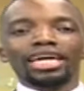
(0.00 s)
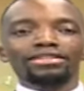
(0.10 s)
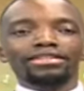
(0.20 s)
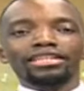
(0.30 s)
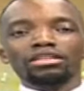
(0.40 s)
and
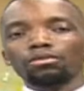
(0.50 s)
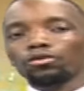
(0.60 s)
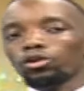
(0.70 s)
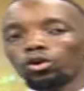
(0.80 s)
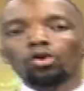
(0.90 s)
series,
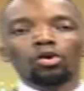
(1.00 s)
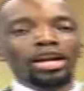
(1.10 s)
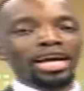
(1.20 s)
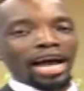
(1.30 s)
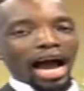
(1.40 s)
both local
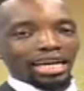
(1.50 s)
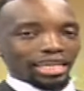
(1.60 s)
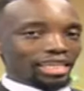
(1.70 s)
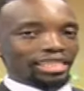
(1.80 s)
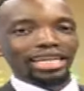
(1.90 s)
and
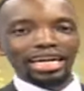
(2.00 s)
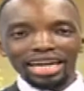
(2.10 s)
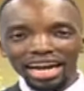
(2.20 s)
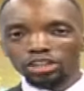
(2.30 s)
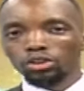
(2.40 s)

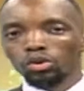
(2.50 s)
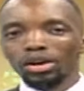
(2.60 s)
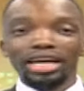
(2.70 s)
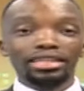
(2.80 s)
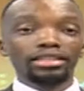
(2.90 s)
international,
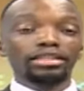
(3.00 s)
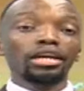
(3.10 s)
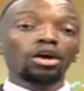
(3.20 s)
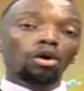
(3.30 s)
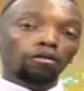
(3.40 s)
courtesy
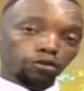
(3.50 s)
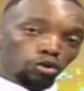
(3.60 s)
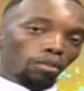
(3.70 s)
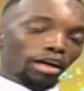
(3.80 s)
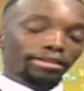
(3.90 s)
of
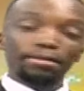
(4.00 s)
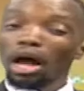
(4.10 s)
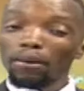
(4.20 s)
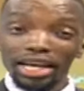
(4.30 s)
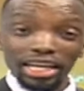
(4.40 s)
Showmax.
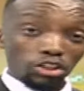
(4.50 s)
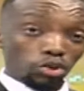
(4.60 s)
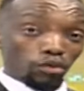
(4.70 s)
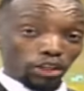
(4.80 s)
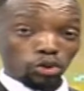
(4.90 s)
Our guests
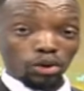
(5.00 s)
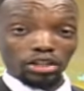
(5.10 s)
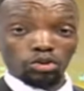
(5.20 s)
on the show last